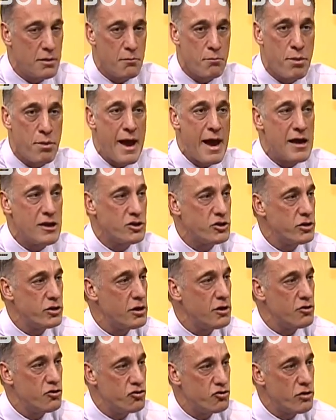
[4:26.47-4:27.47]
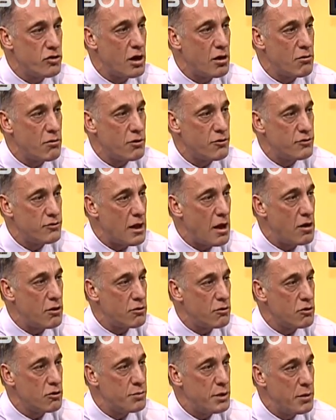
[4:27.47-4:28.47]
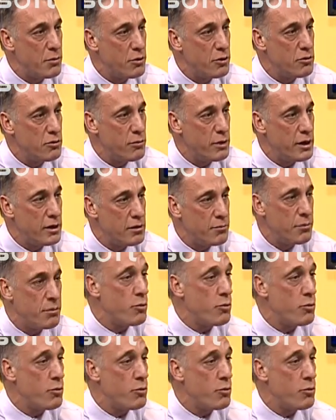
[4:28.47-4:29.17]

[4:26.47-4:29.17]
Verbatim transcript: compassionate, generous, down-to-earth people you'd meet.